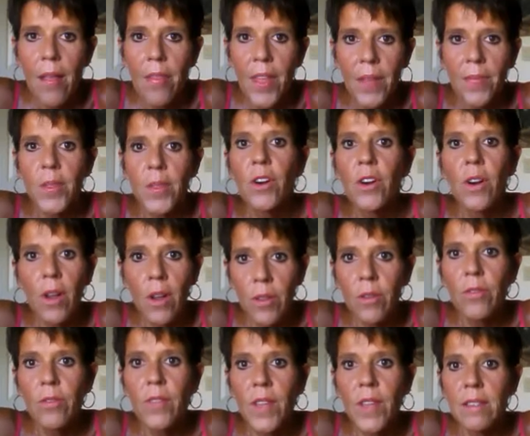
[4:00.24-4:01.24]
that there are other
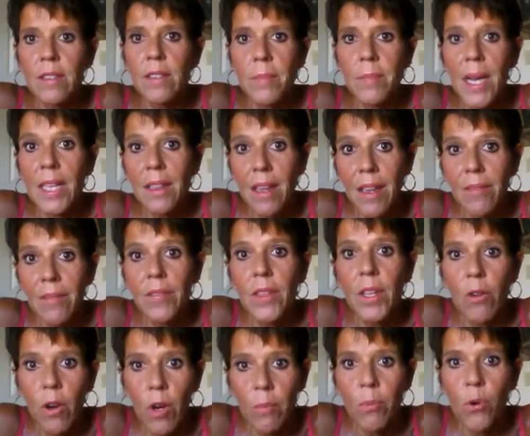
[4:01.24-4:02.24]
things in my life that
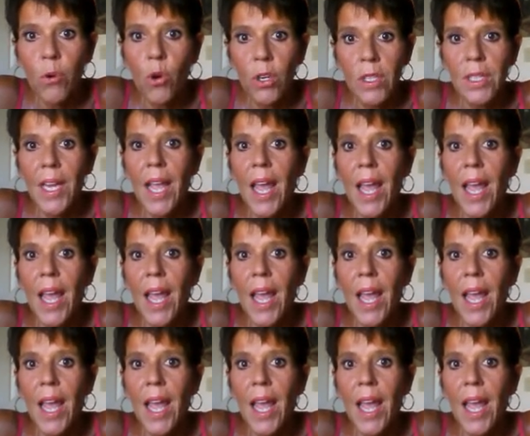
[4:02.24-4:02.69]
are important.